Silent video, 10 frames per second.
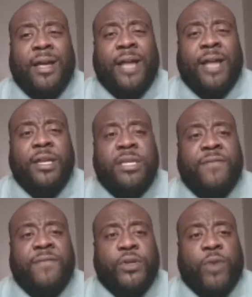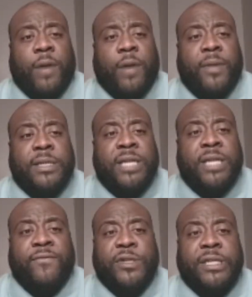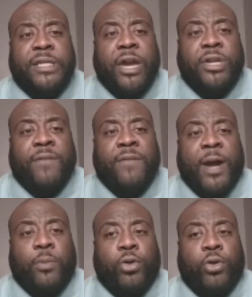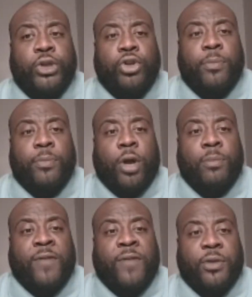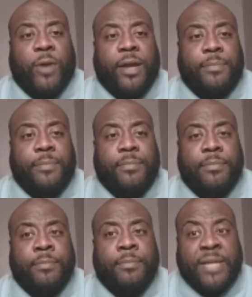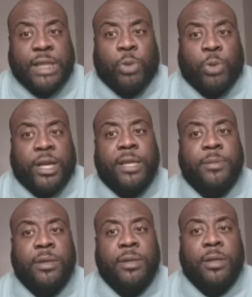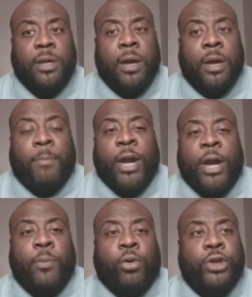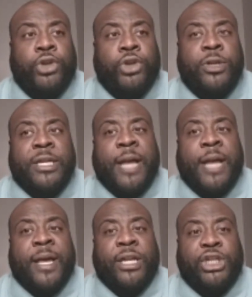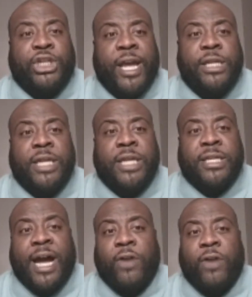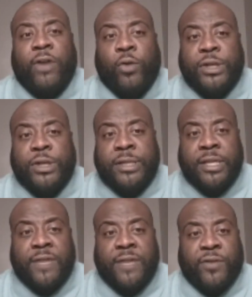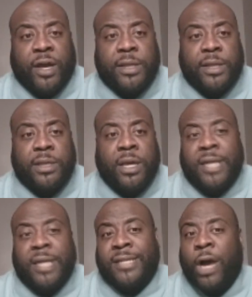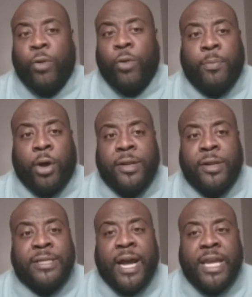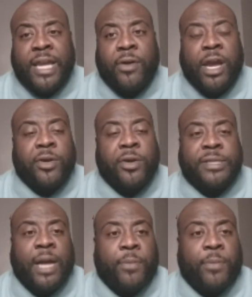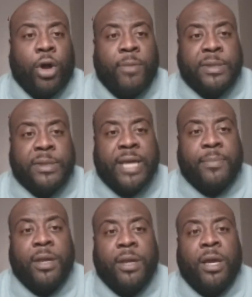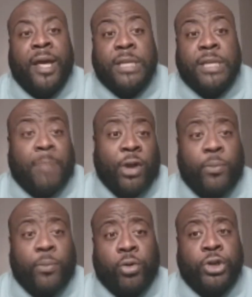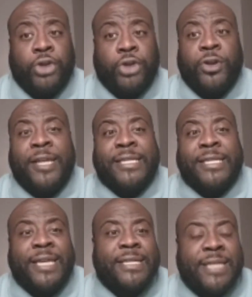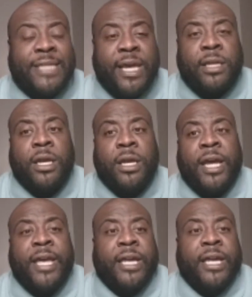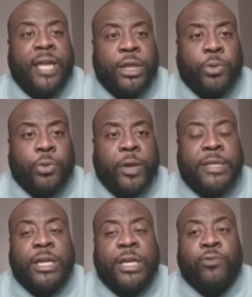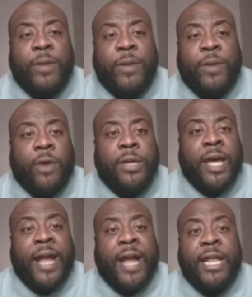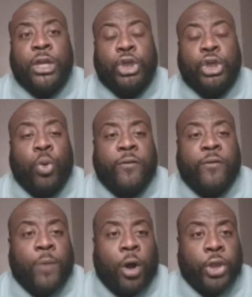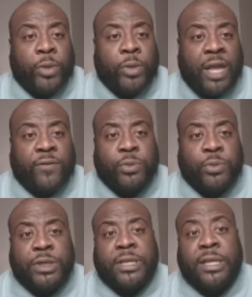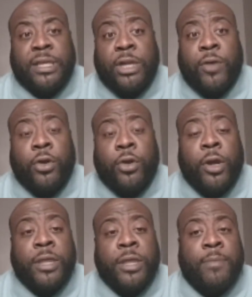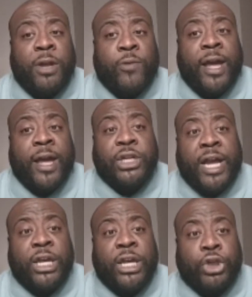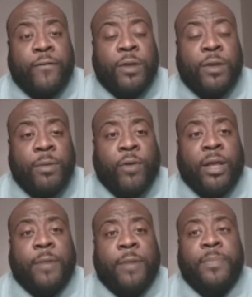think Denver's problem is Denver's just scared to give Michael Porter Jr. the ball and move out the way. That's what it is. Michael Porter Jr. is a guy that can change the entire fortunes of the Denver Nuggets. It's not Will Barton. It's not Gary Harris. It's not Paul Millsap. It's Michael Porter Jr. He's 6'10". He can hit threes. He can rebound, and he can score from all 3 levels, which is the interior, the mid-range, and he can shoot from the three-point line.